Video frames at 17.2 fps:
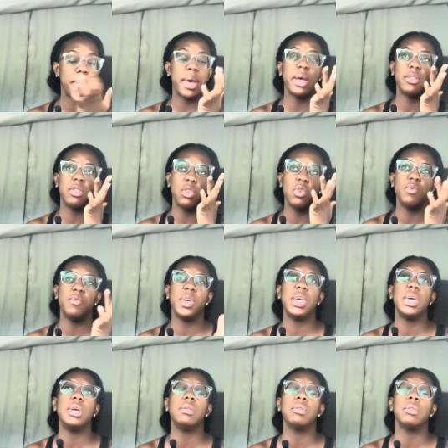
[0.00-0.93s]

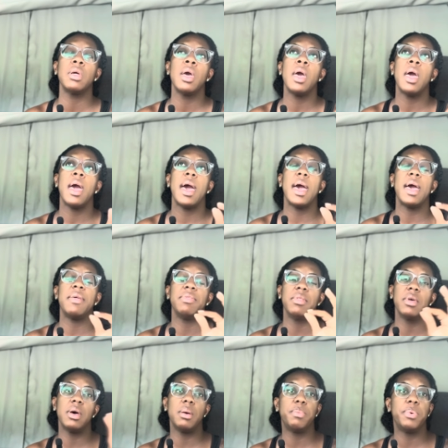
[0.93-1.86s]
SUVs and
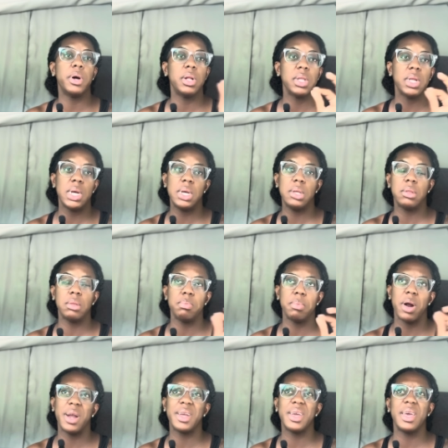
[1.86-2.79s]
the police
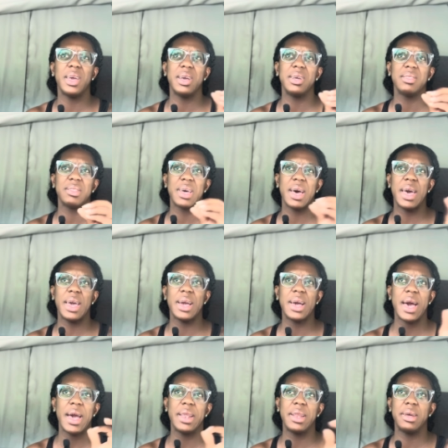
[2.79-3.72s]
marking is like
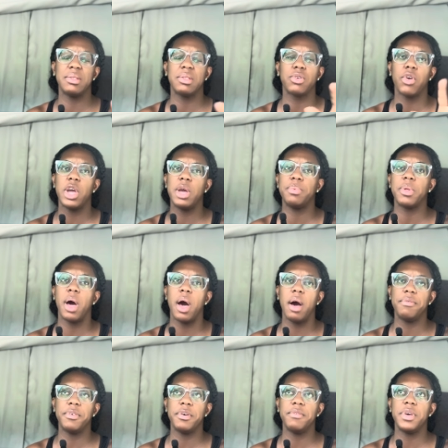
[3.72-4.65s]
kind of scraped
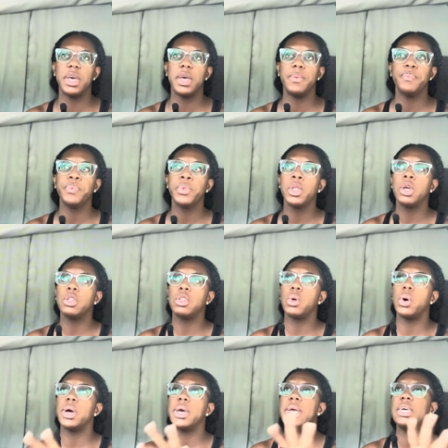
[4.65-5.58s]
off of it.
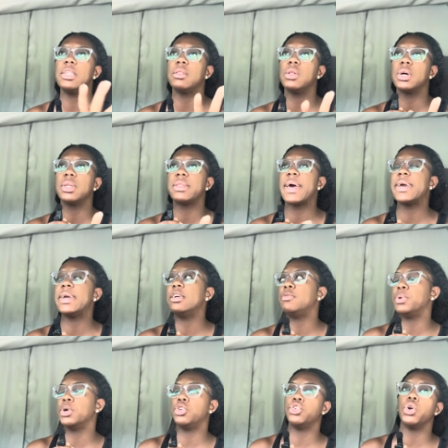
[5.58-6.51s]
So he looks like he's
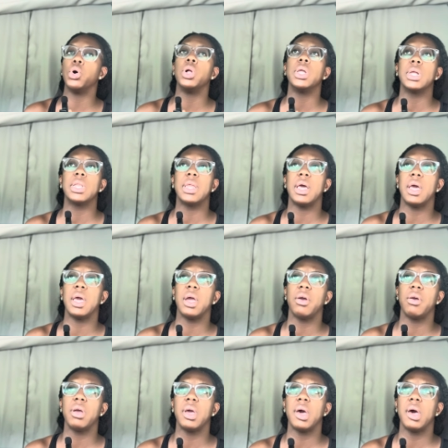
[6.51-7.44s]
patrolling the
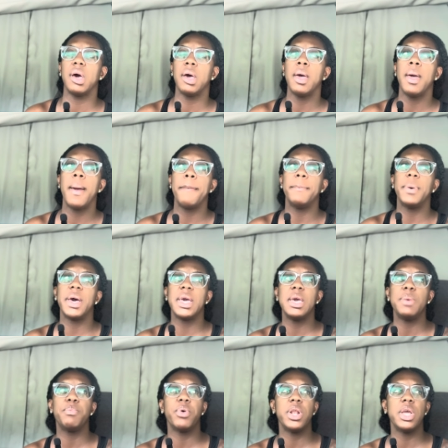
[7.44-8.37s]
area, but
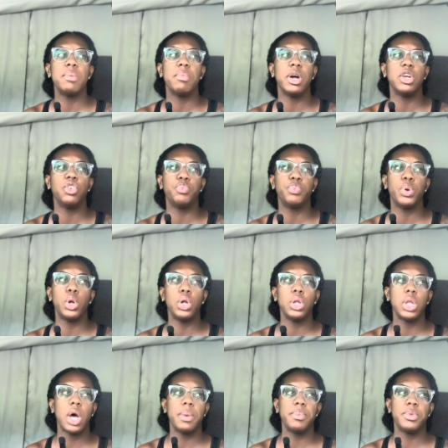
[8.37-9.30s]
he pretty much
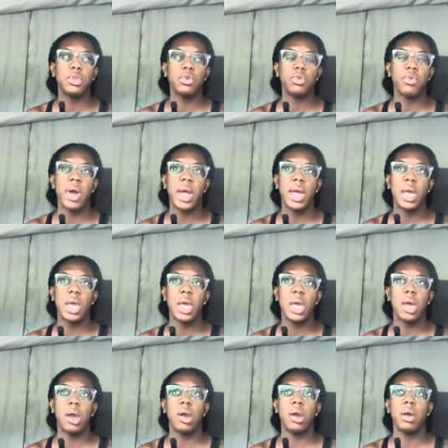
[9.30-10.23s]
pulled up to right
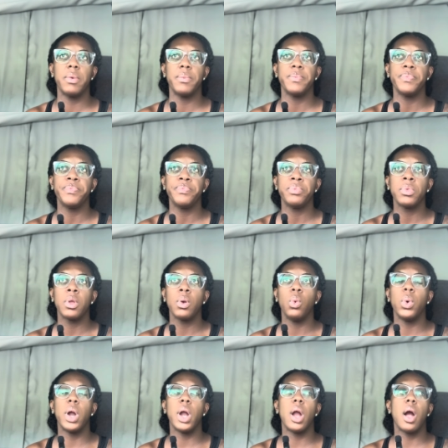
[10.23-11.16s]
here
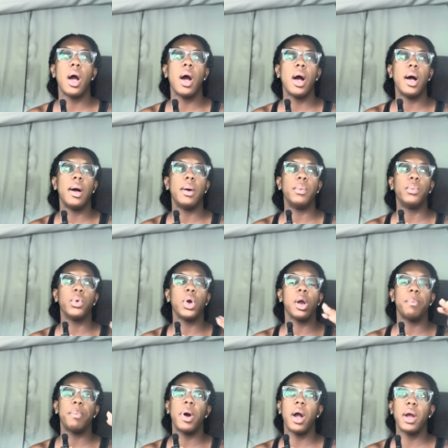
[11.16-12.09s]
where
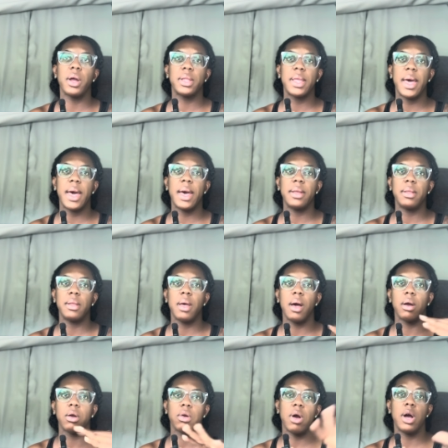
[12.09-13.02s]
we're parked at,
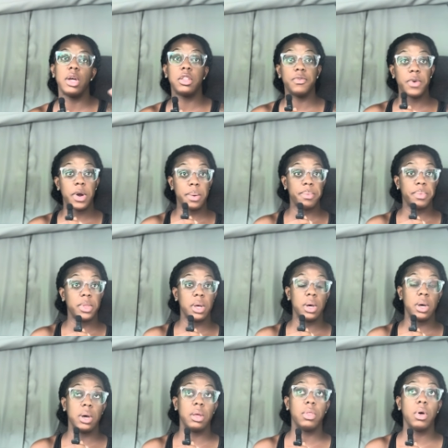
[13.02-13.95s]
across from
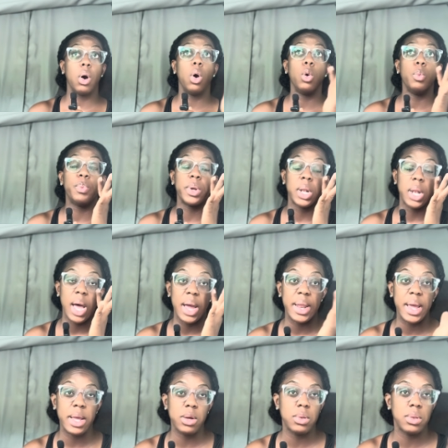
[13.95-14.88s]
the open lot
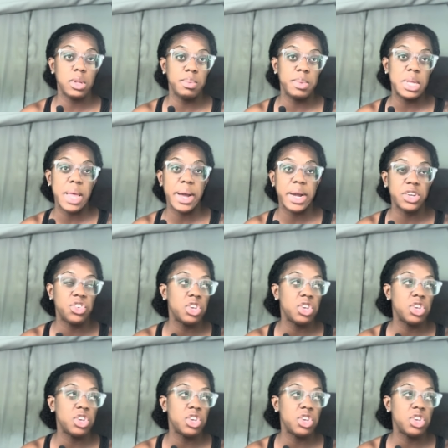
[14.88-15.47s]
that used to be like a